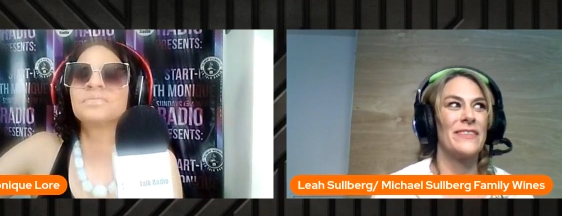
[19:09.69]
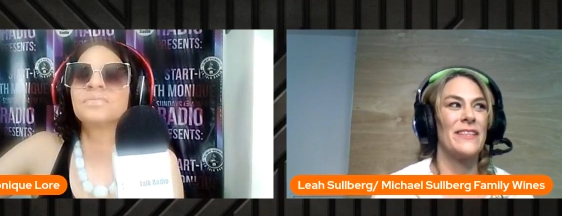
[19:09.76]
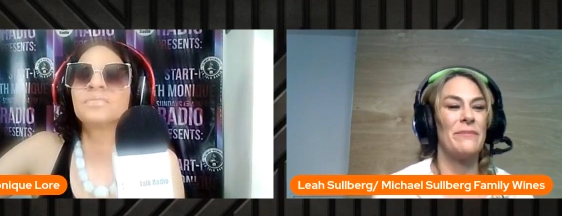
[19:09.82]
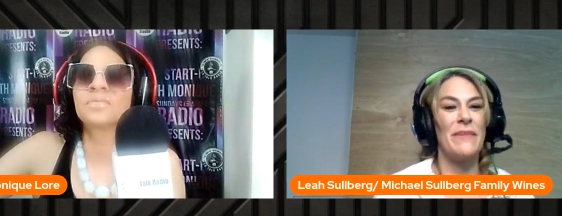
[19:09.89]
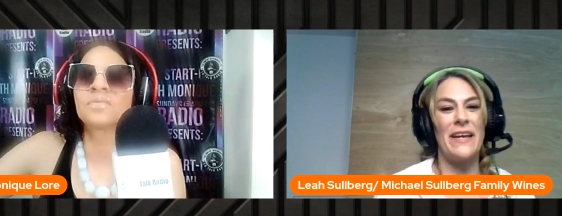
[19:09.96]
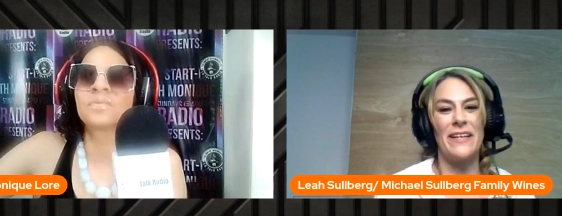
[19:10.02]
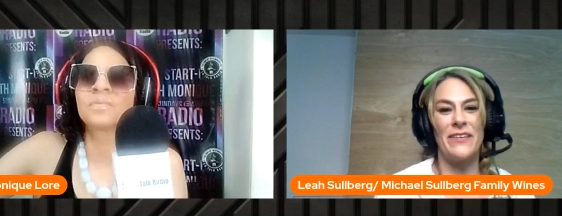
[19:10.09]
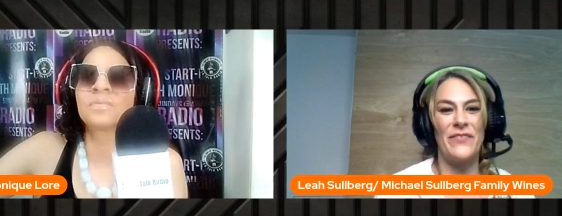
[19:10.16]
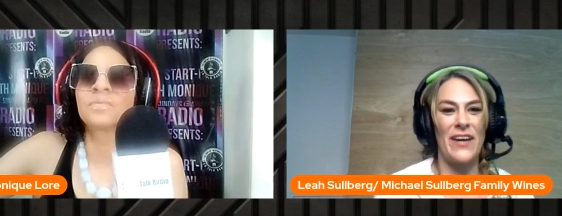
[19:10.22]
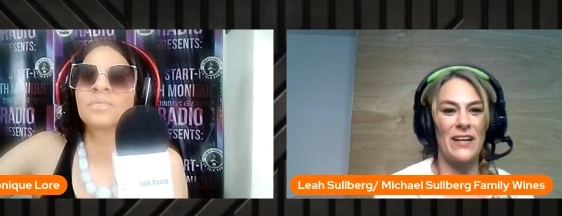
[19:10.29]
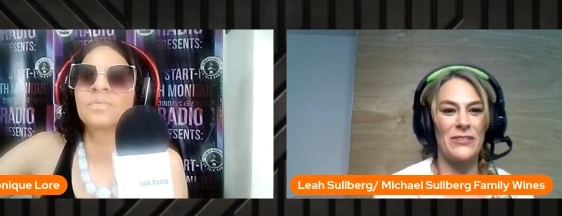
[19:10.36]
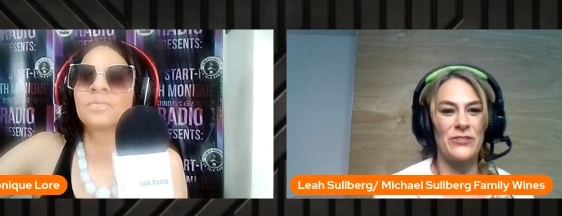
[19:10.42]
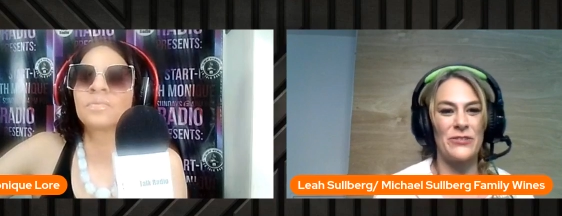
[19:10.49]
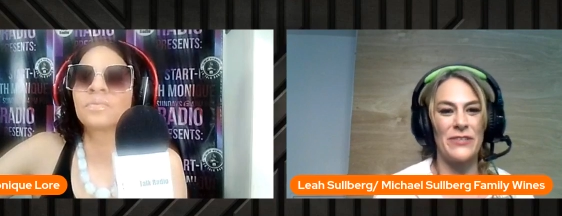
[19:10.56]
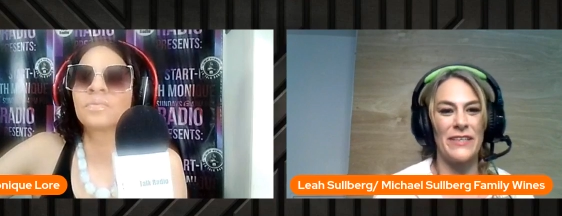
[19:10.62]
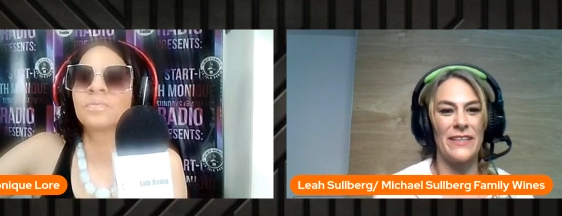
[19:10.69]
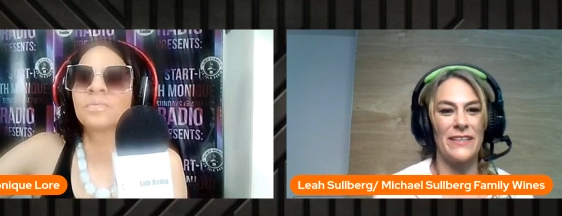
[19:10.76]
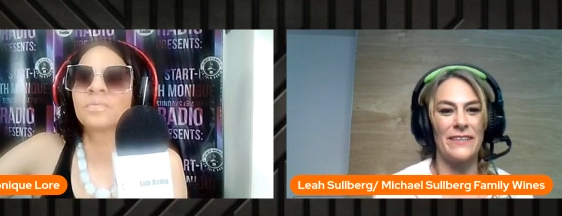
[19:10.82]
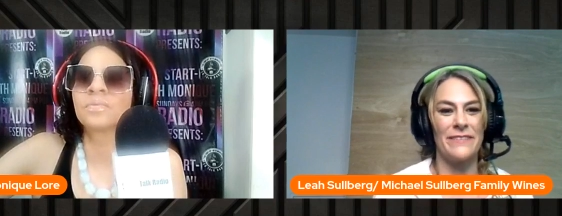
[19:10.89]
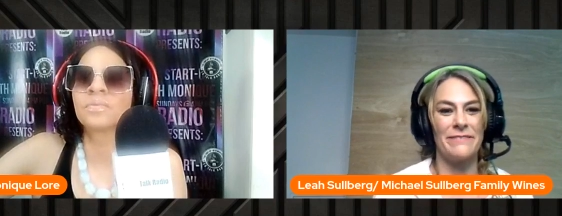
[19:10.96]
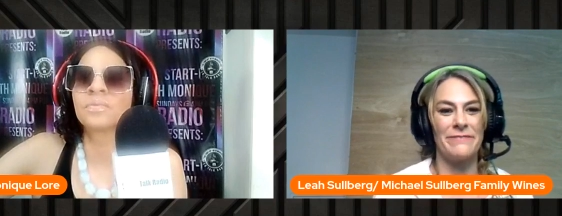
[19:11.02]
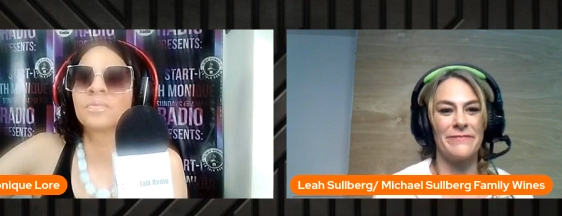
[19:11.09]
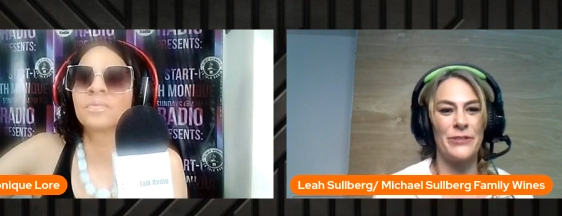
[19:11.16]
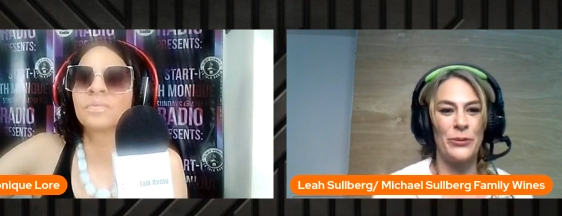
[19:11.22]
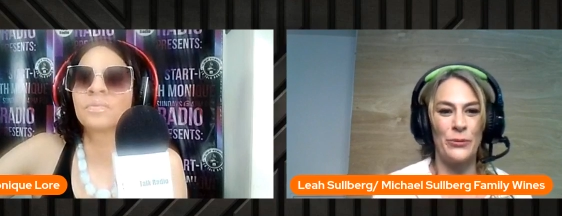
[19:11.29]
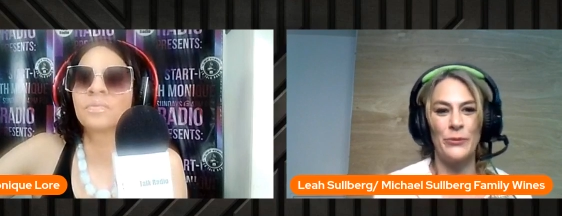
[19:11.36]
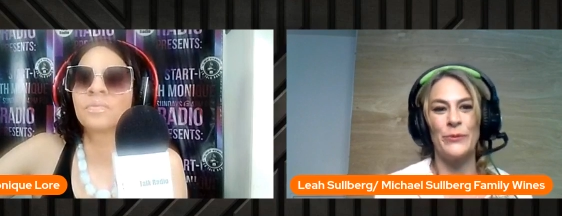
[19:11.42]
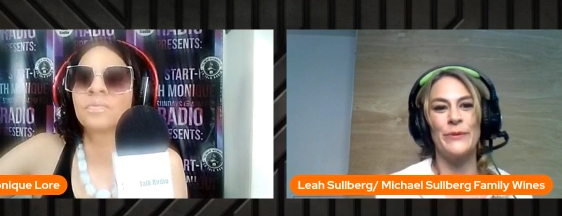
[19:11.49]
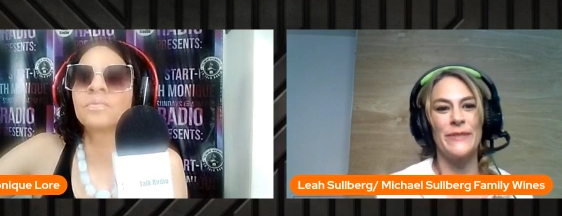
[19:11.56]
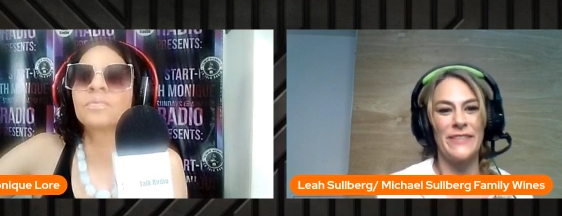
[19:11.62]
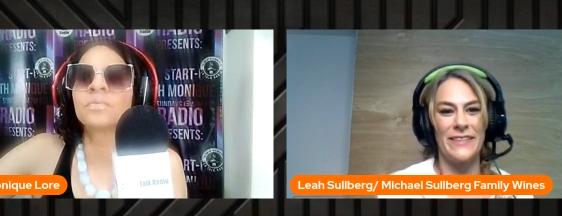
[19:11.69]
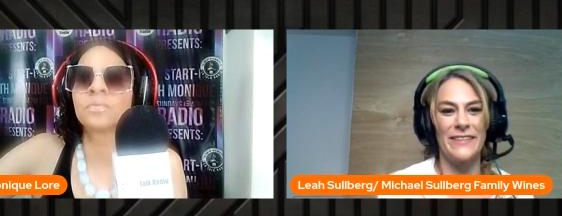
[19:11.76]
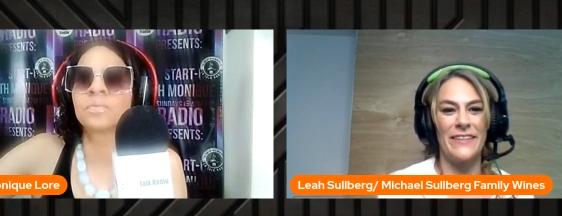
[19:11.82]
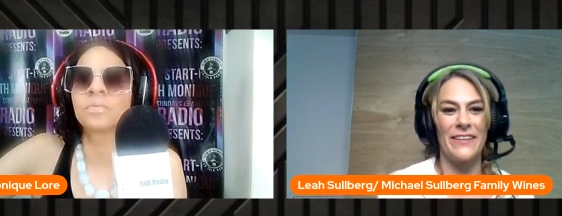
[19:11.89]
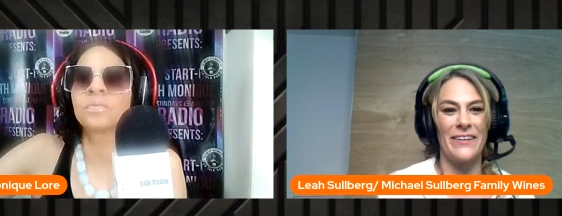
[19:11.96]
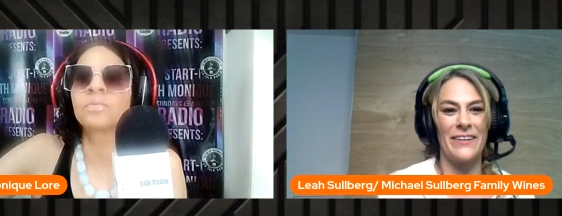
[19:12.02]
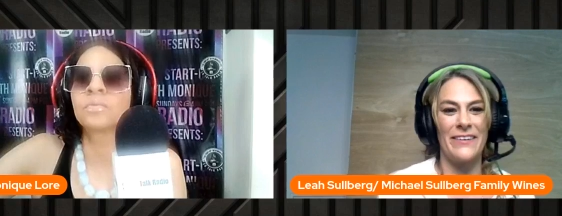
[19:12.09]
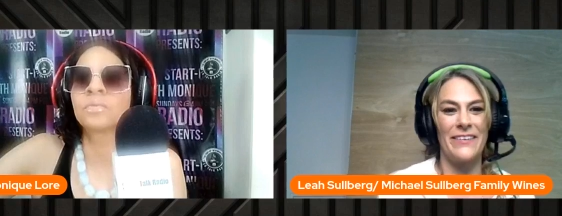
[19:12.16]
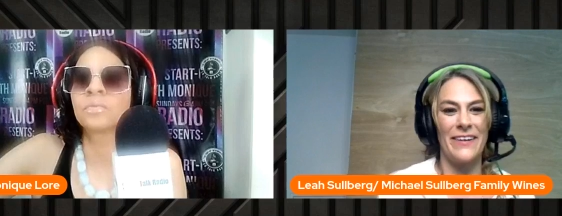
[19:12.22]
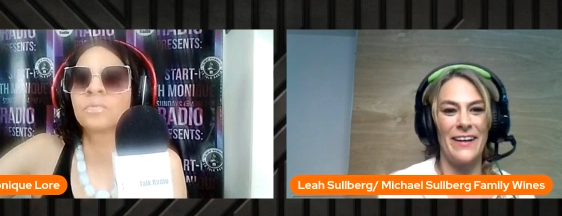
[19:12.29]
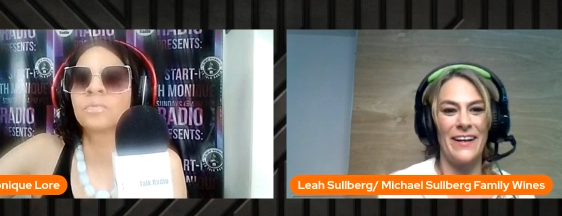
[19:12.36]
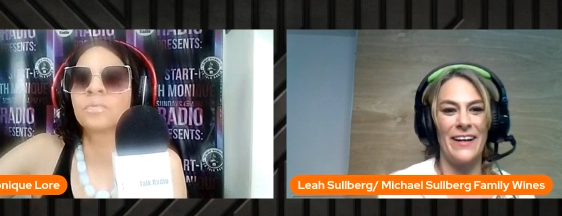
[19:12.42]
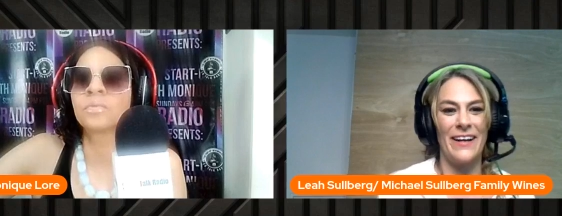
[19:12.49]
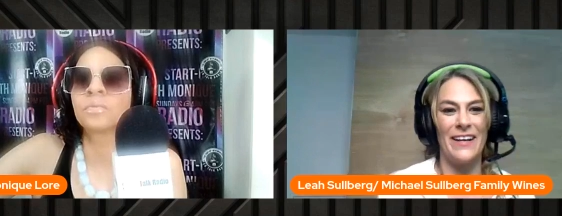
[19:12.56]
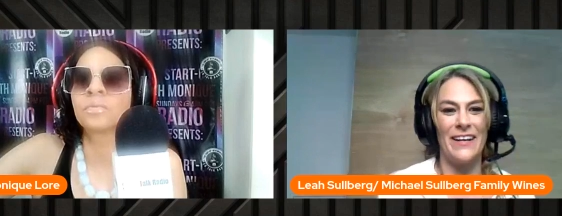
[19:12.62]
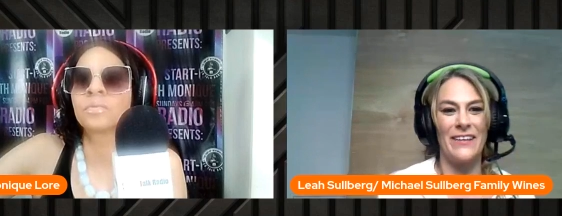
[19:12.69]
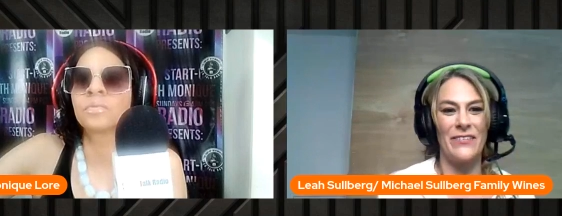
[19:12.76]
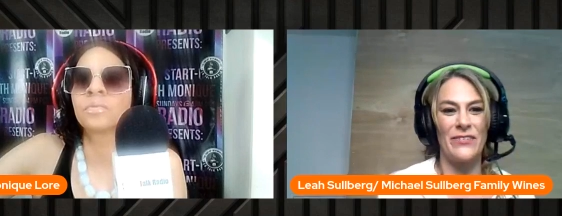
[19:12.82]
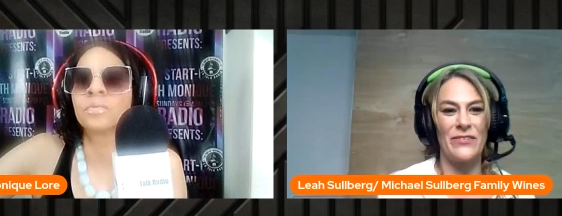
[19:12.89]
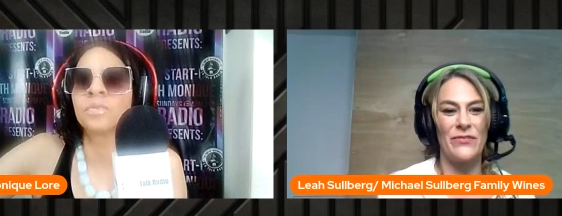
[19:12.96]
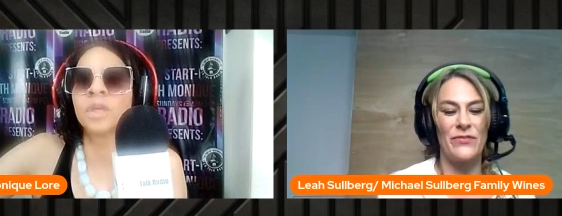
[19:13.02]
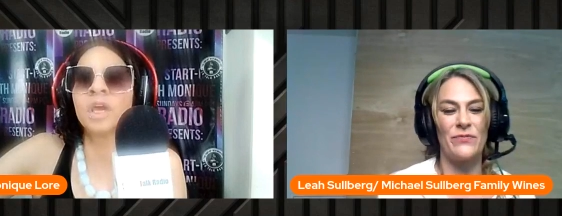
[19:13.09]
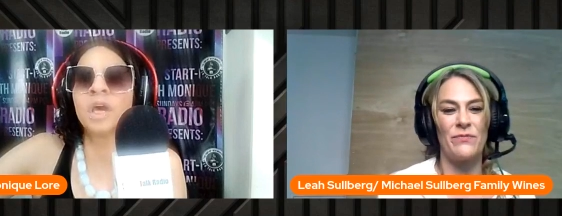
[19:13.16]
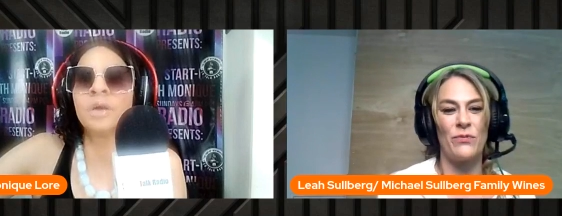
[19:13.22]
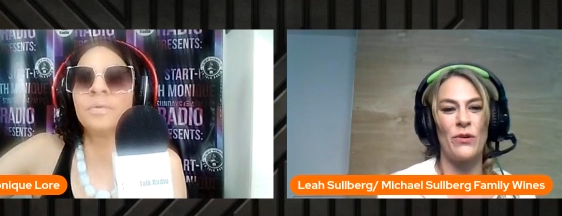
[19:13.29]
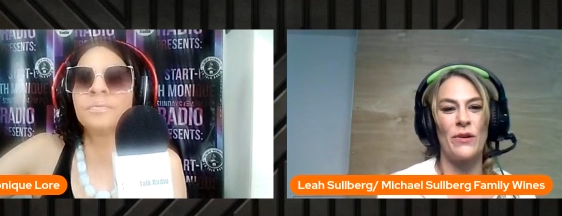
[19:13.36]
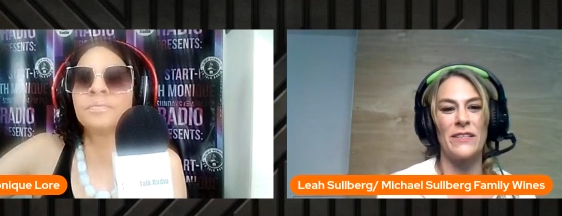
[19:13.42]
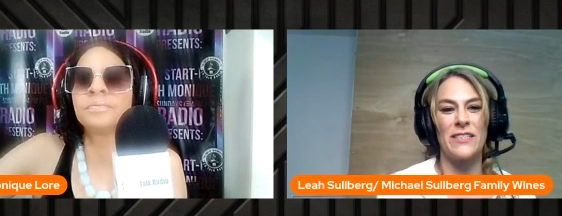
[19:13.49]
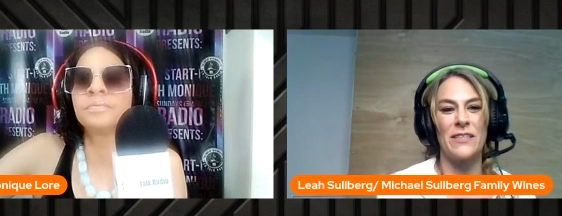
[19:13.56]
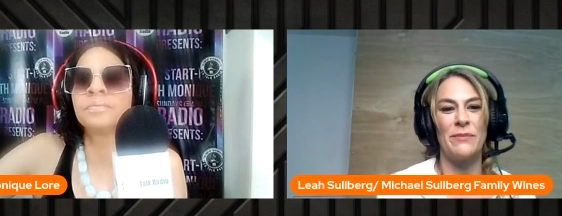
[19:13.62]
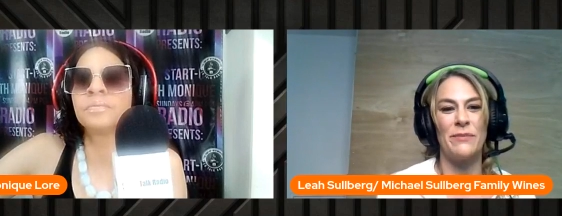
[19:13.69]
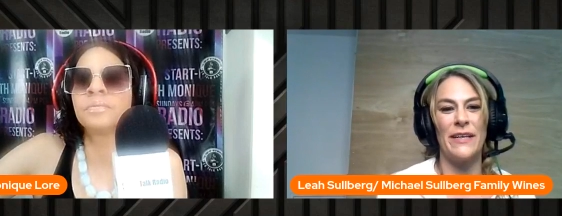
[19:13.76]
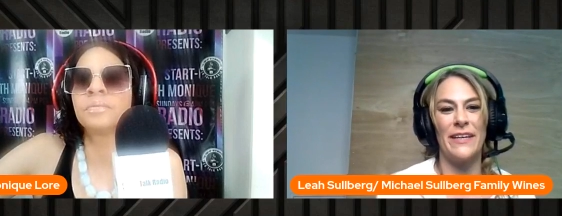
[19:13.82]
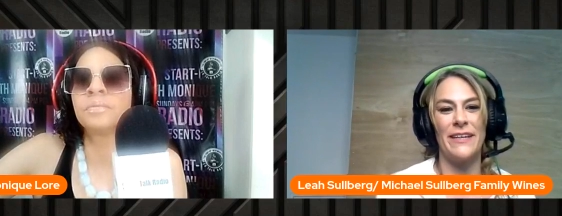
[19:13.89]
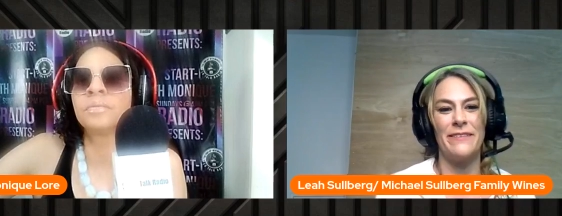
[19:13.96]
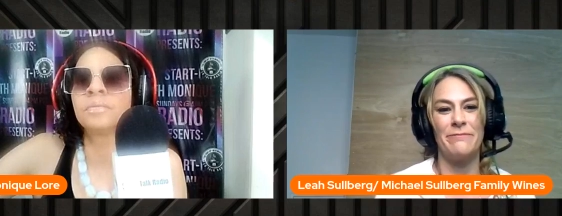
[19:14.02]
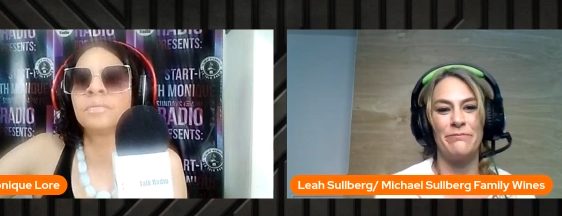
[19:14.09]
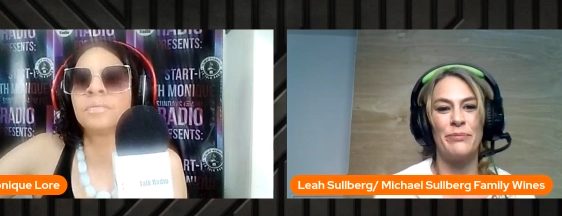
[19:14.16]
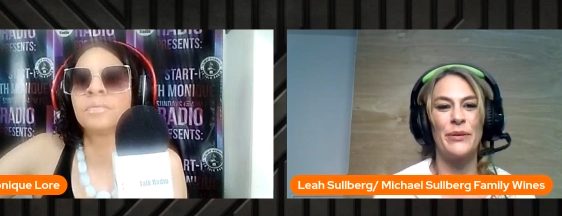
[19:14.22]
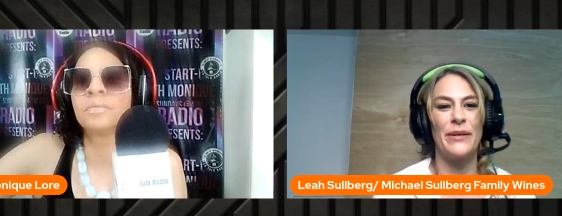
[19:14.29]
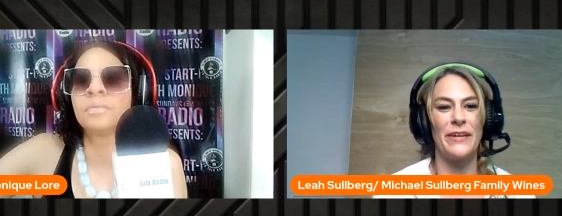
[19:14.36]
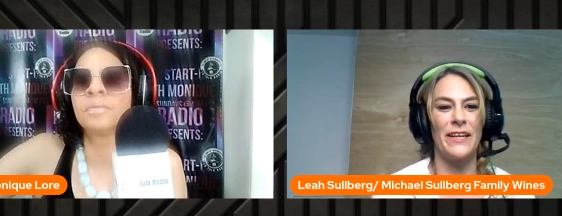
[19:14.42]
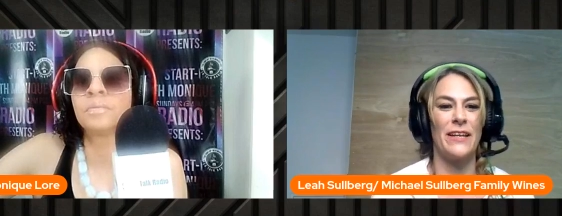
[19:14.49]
Speaker 1: the manufacturing tools in there uh, for it to be put.